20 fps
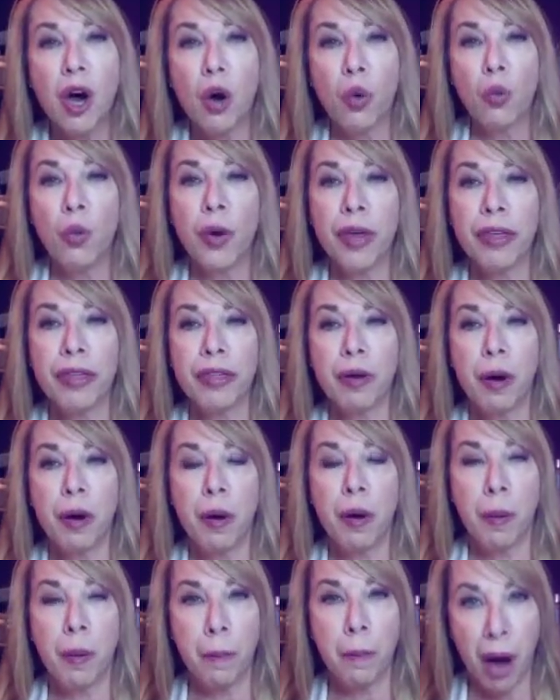with
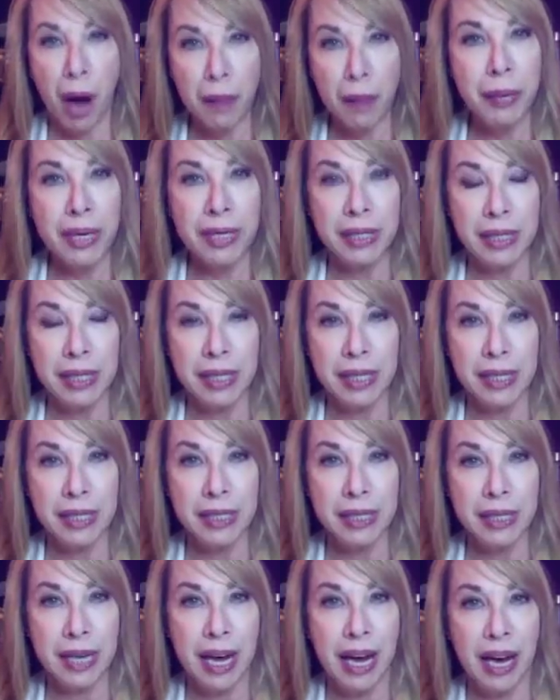my
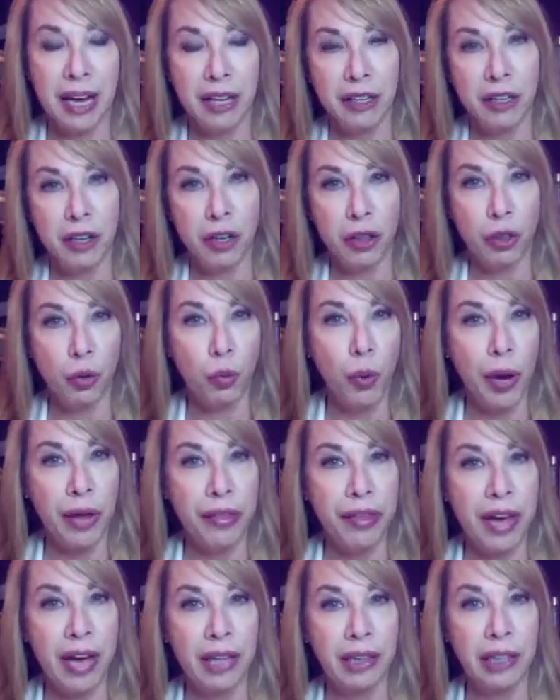business and the way
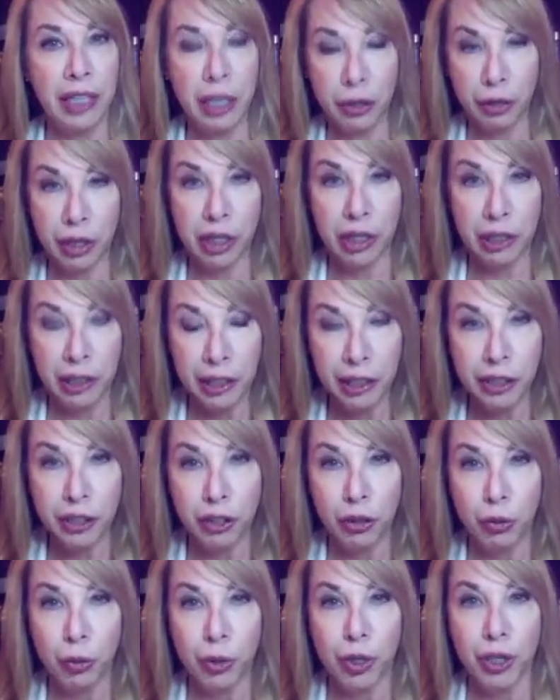that Lira
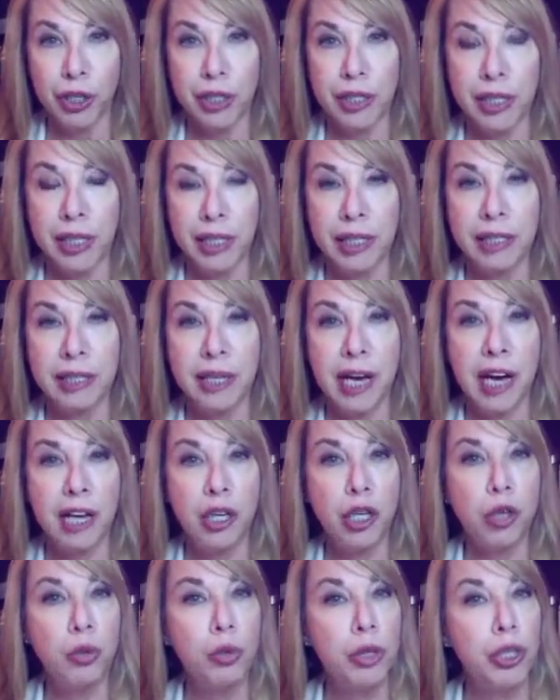Clinical works is that
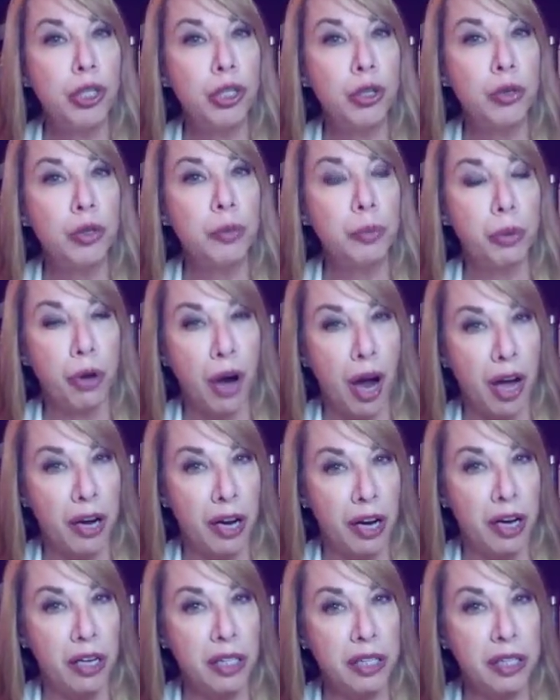you would use
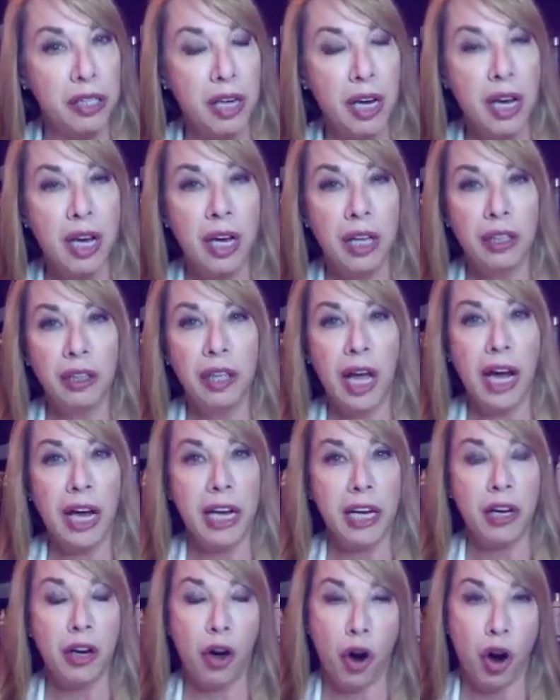products
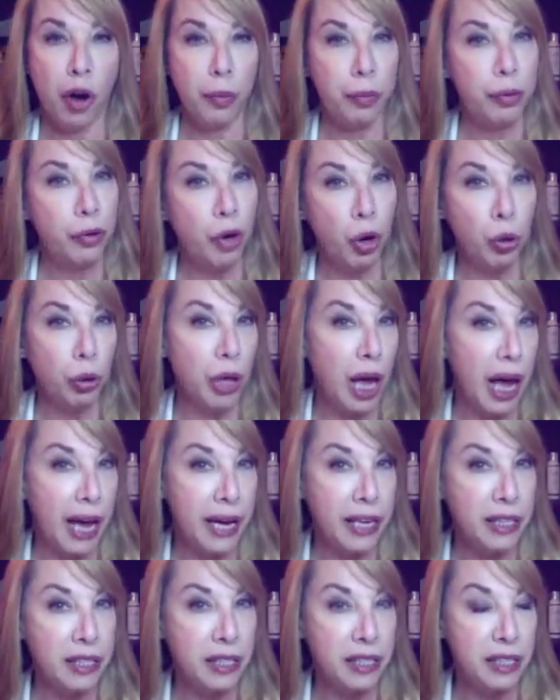like our Pro
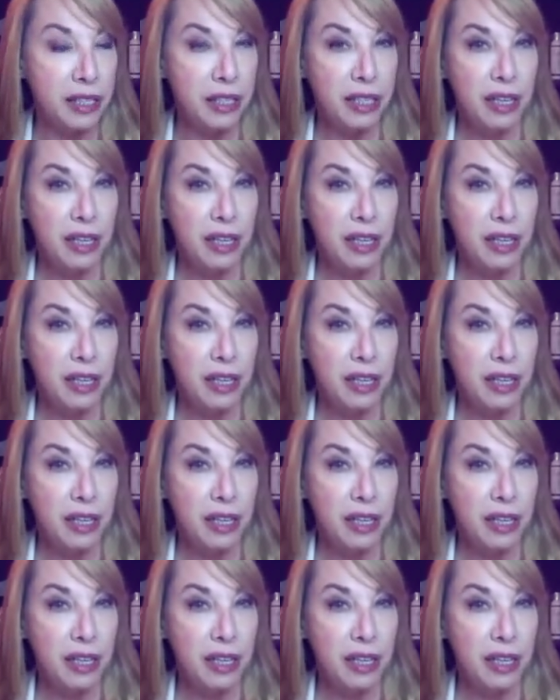Light,